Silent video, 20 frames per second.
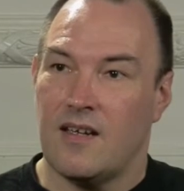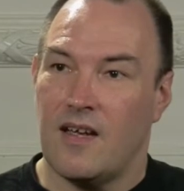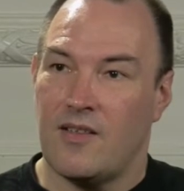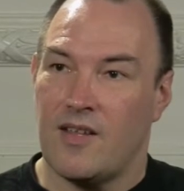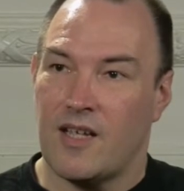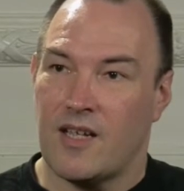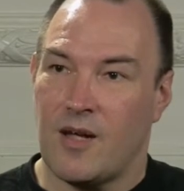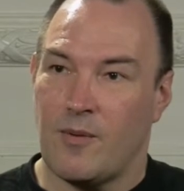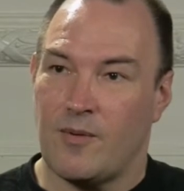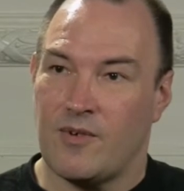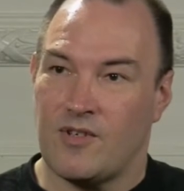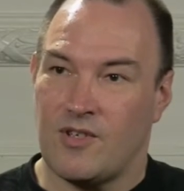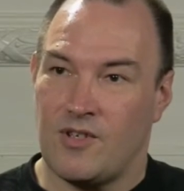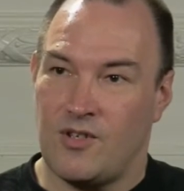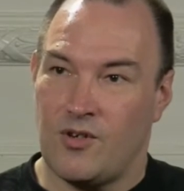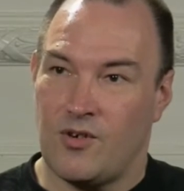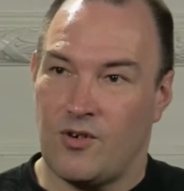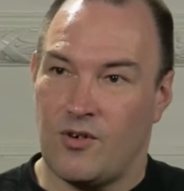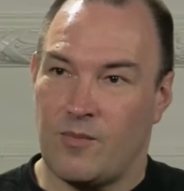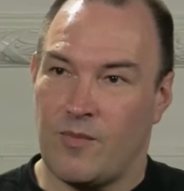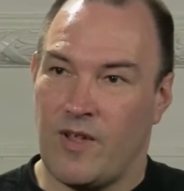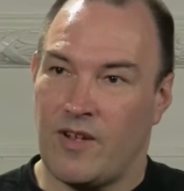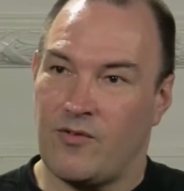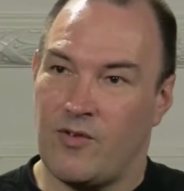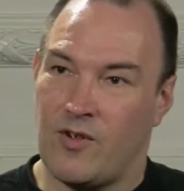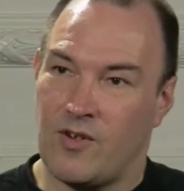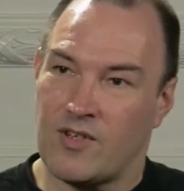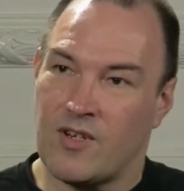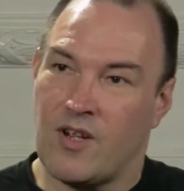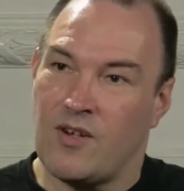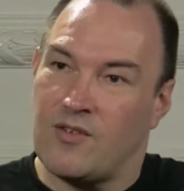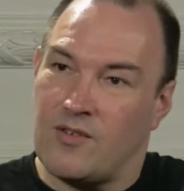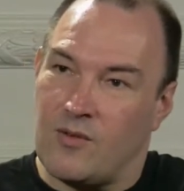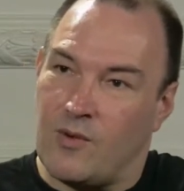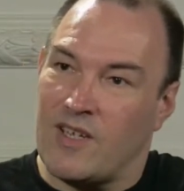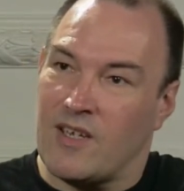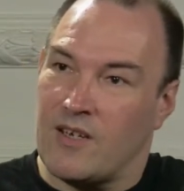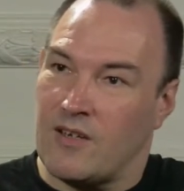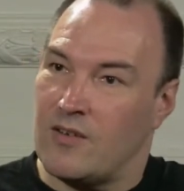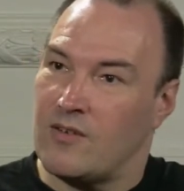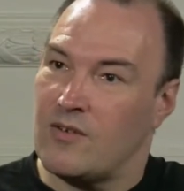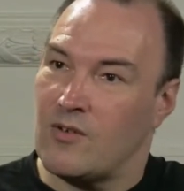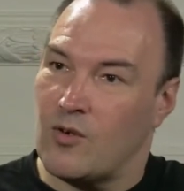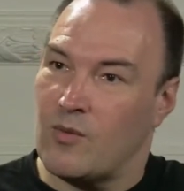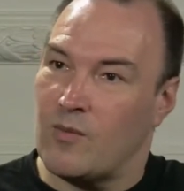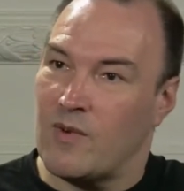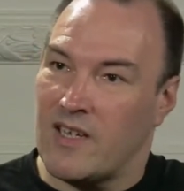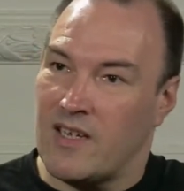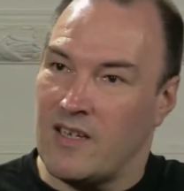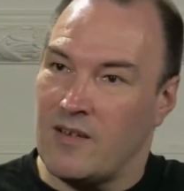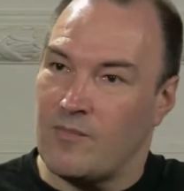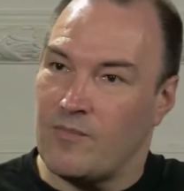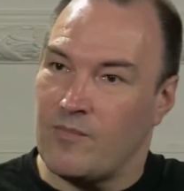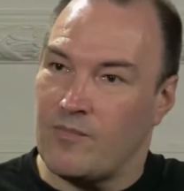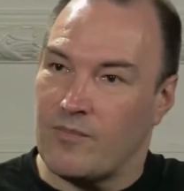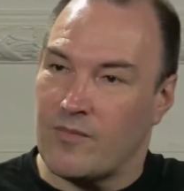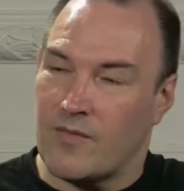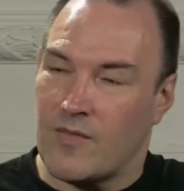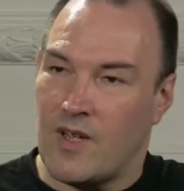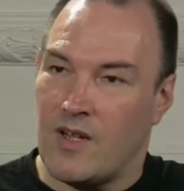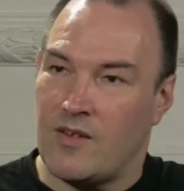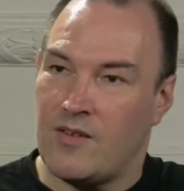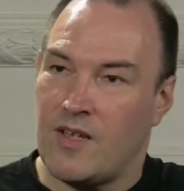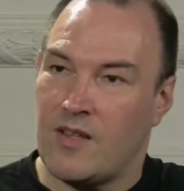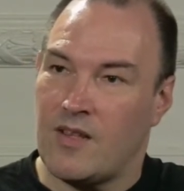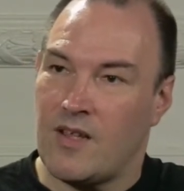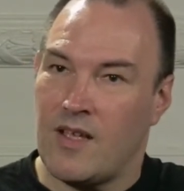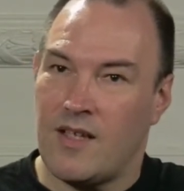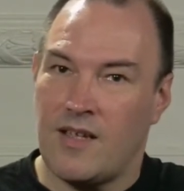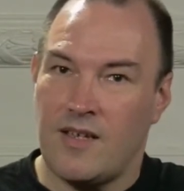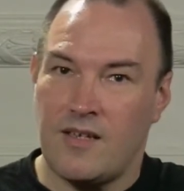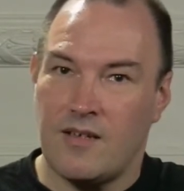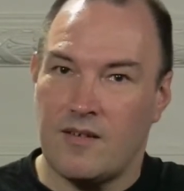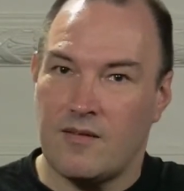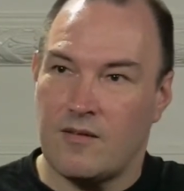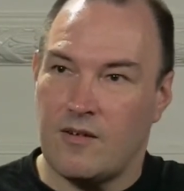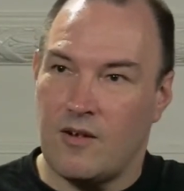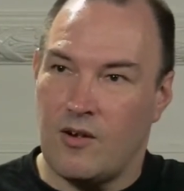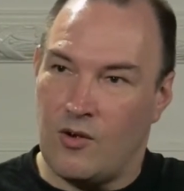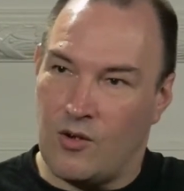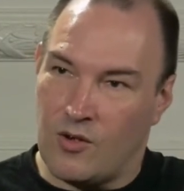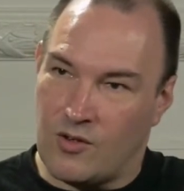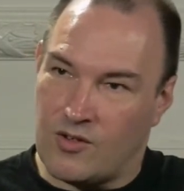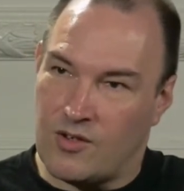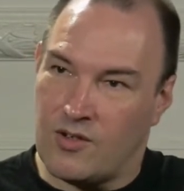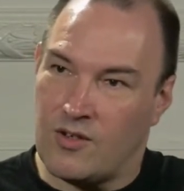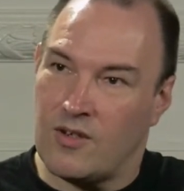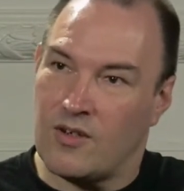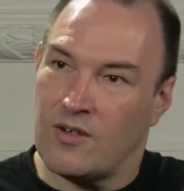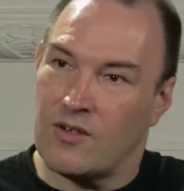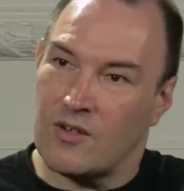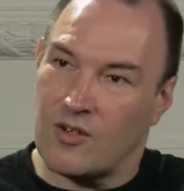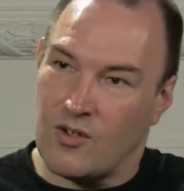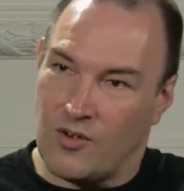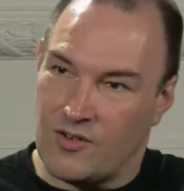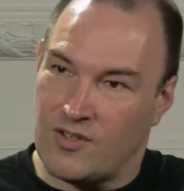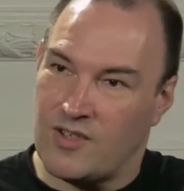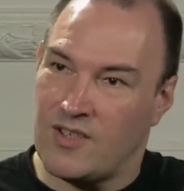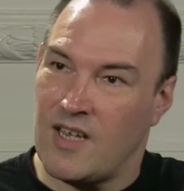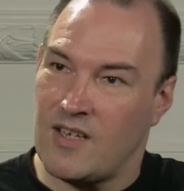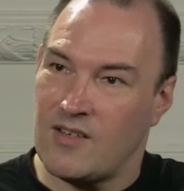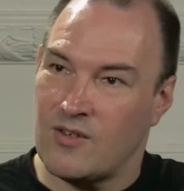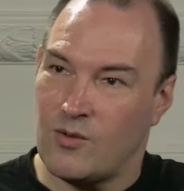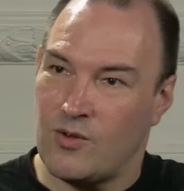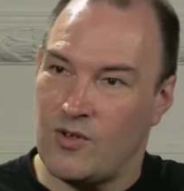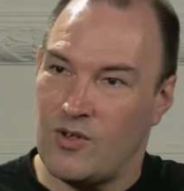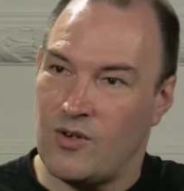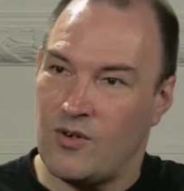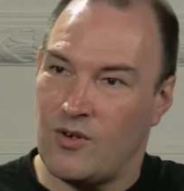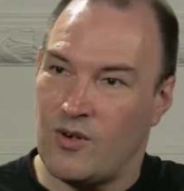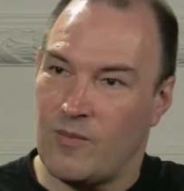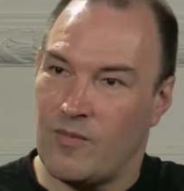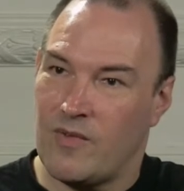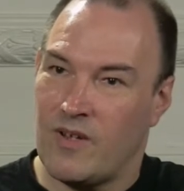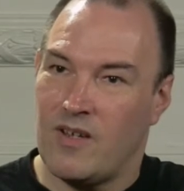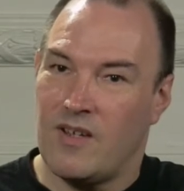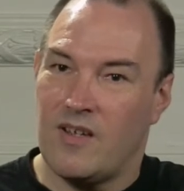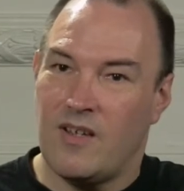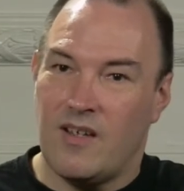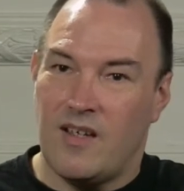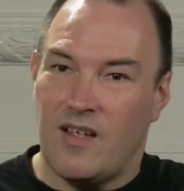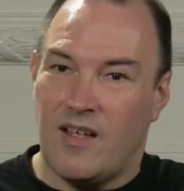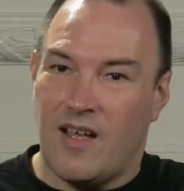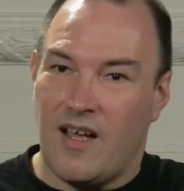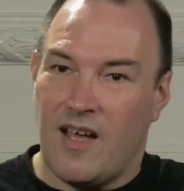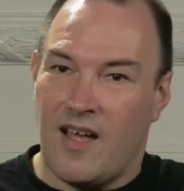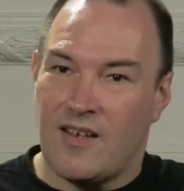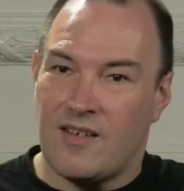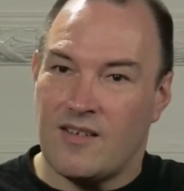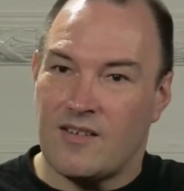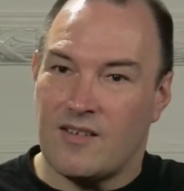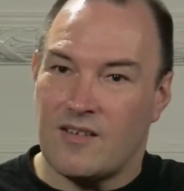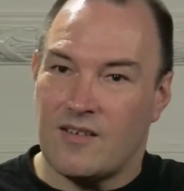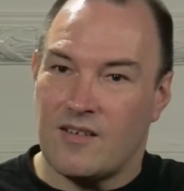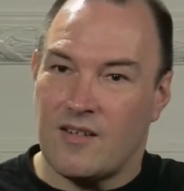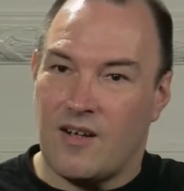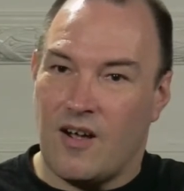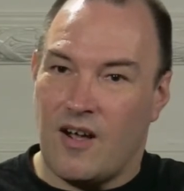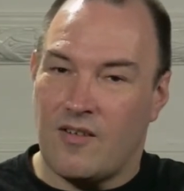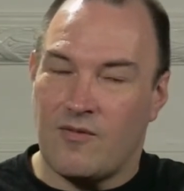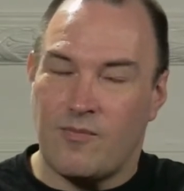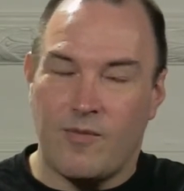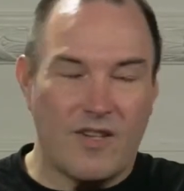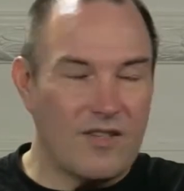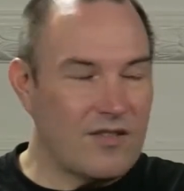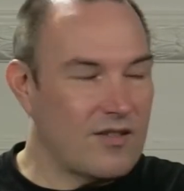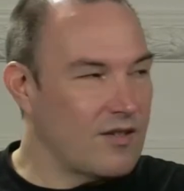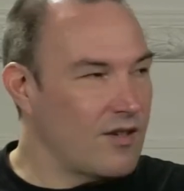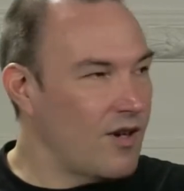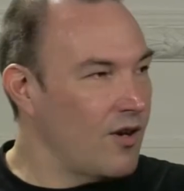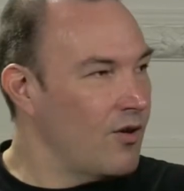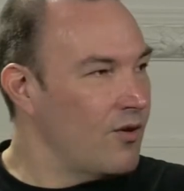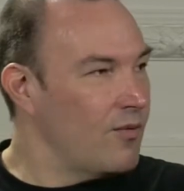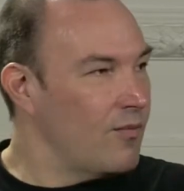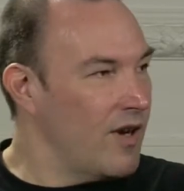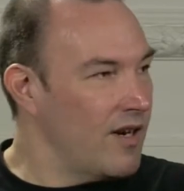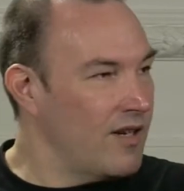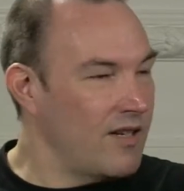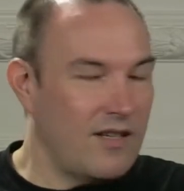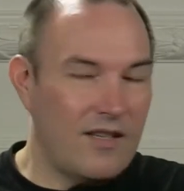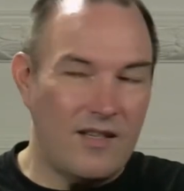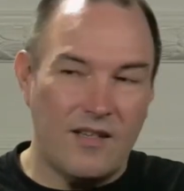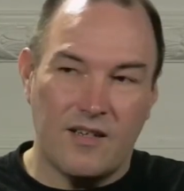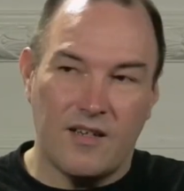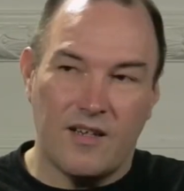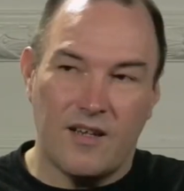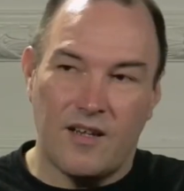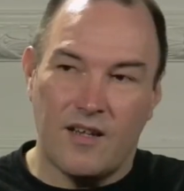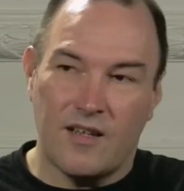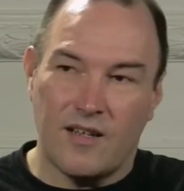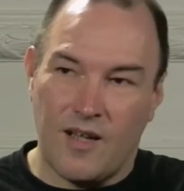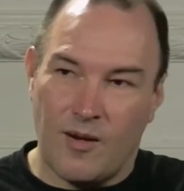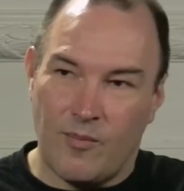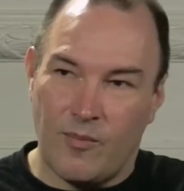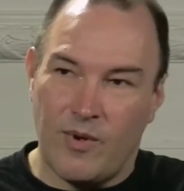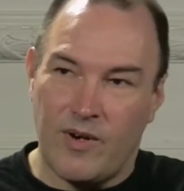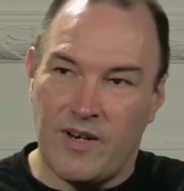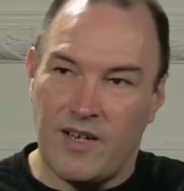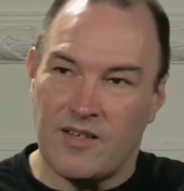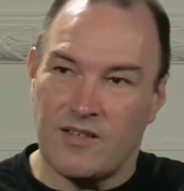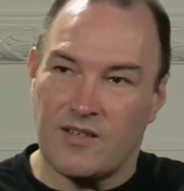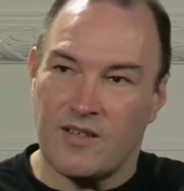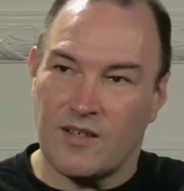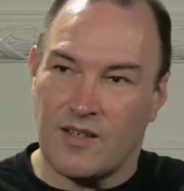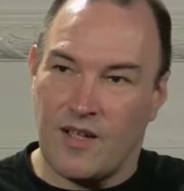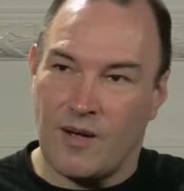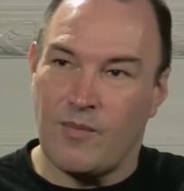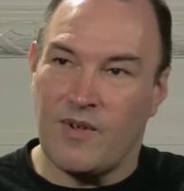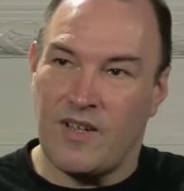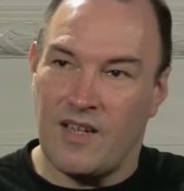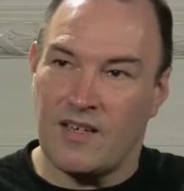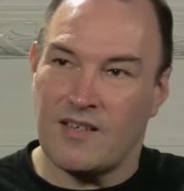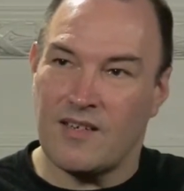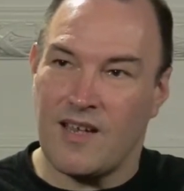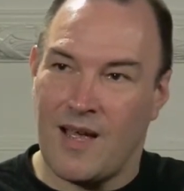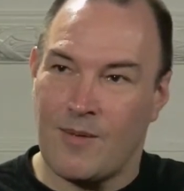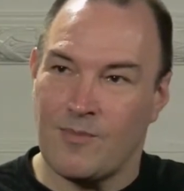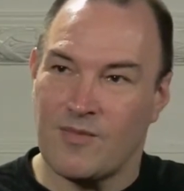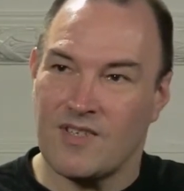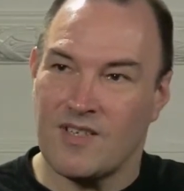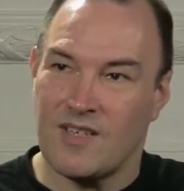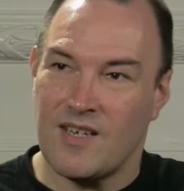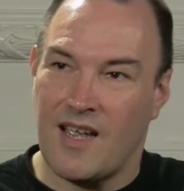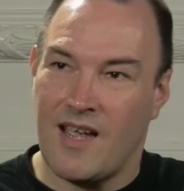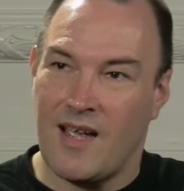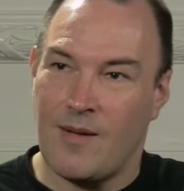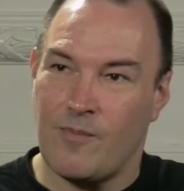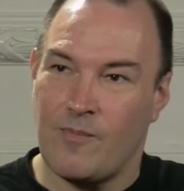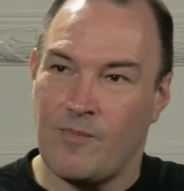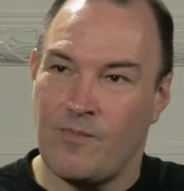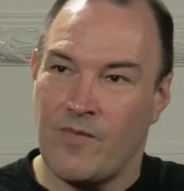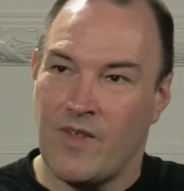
and they're coming to Europe, they first go to England normally, and then they look to continental Europe. And I've met so many companies that come here to Amsterdam,